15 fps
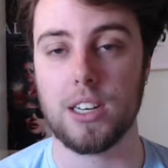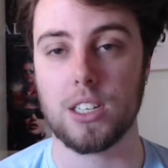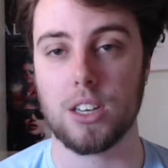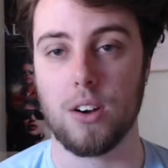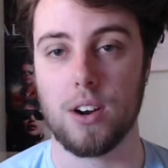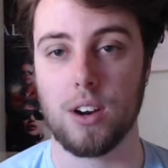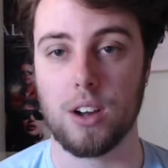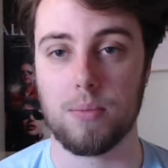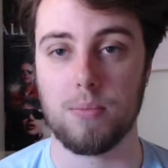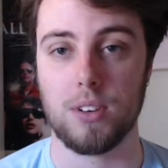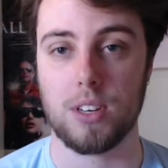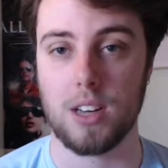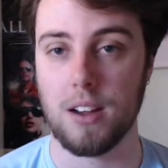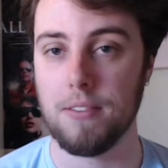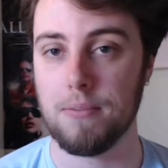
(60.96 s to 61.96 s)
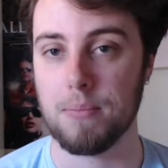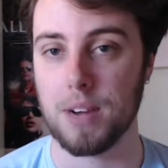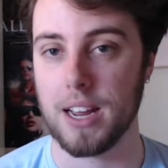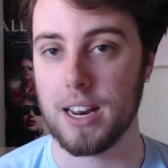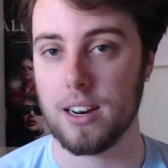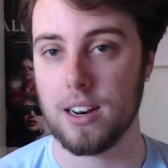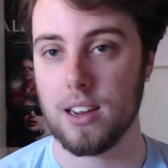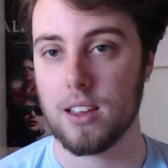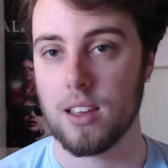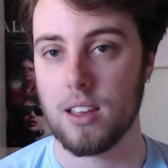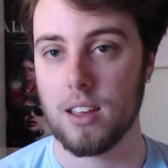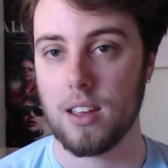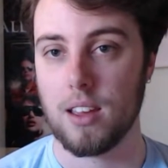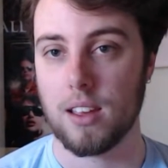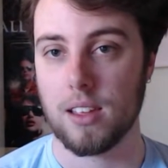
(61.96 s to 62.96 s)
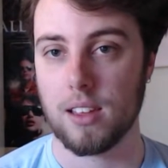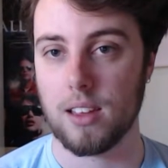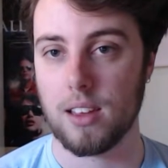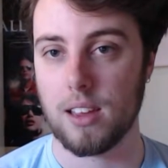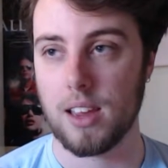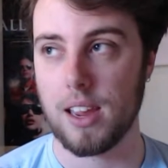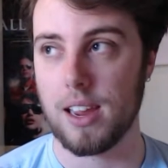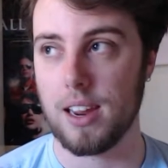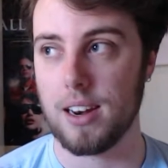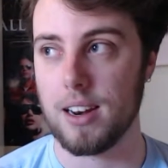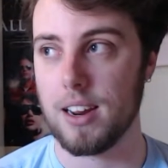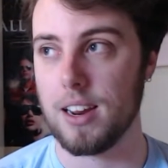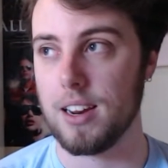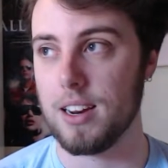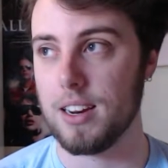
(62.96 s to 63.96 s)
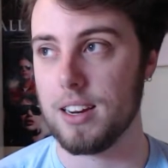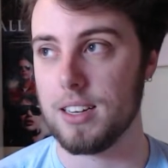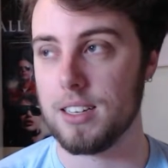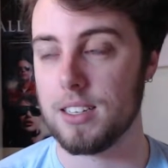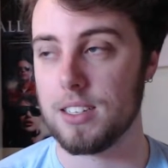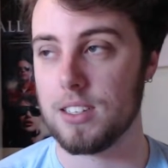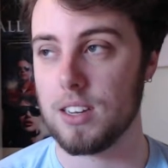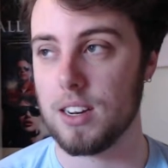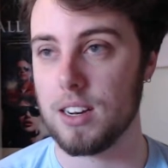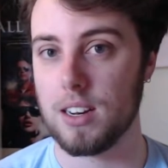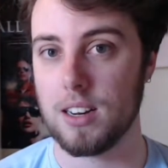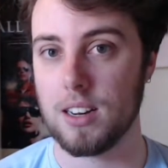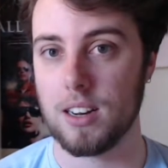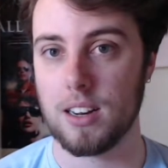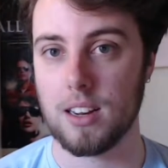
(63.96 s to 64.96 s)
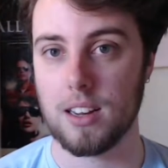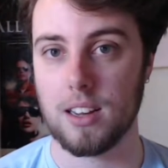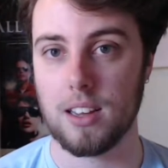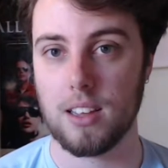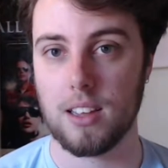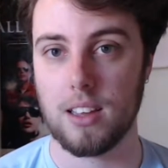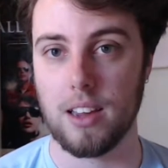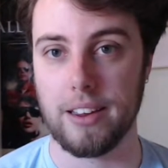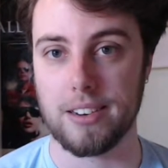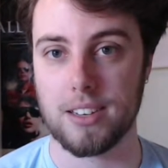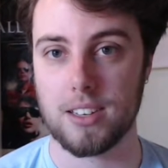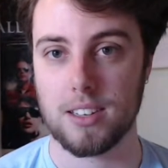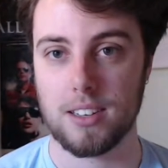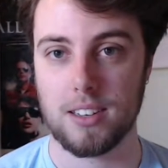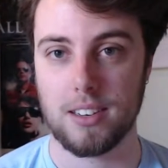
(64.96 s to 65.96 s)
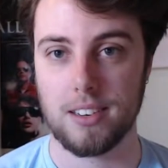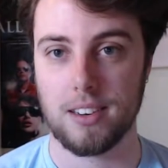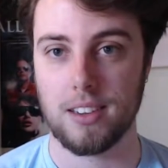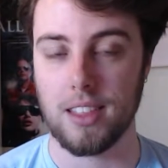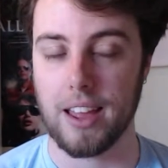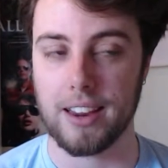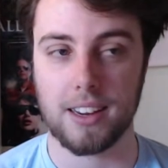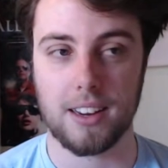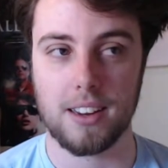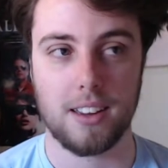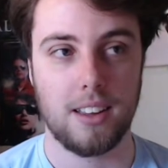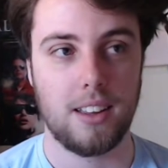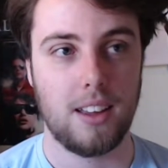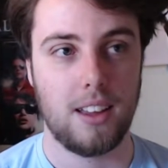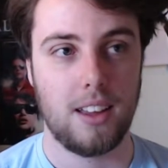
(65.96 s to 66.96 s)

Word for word: videos going up and stuff, but it is, it's like,